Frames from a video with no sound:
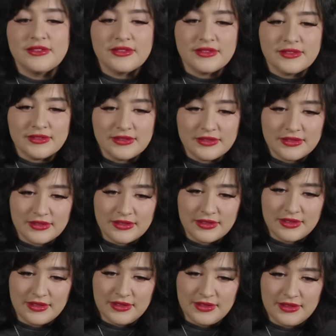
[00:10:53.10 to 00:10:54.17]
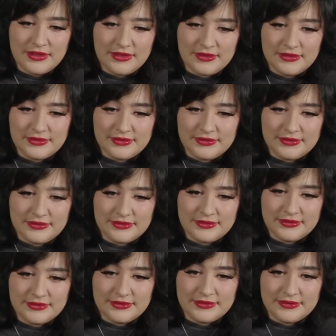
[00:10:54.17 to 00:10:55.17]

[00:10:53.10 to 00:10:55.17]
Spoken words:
(not speaking)